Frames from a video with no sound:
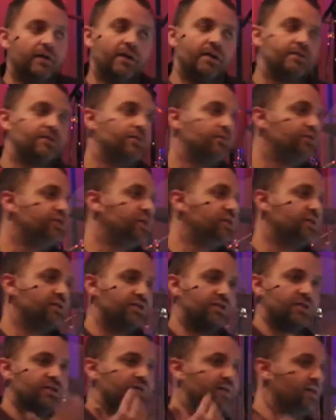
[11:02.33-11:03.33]
And so Jesus
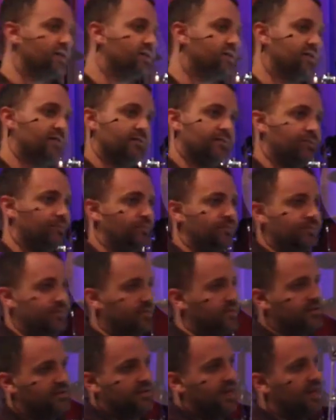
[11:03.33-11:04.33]
just says,
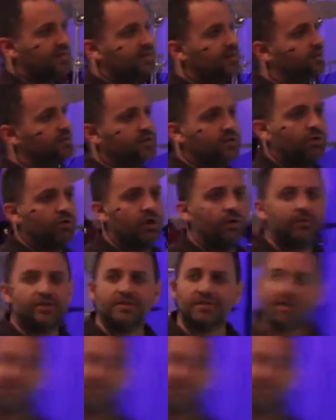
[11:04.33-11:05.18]
that's not what's going on with